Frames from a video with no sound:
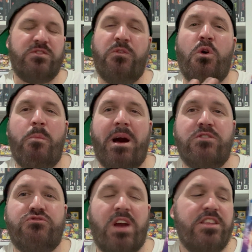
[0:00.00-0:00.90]
£4
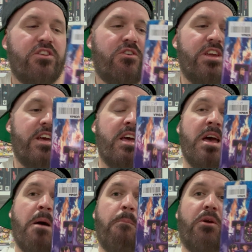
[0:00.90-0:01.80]
trading on it,
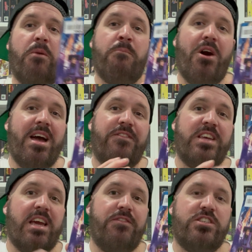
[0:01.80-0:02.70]
but I might have to
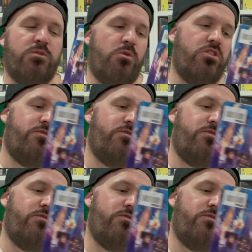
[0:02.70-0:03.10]
give this a watch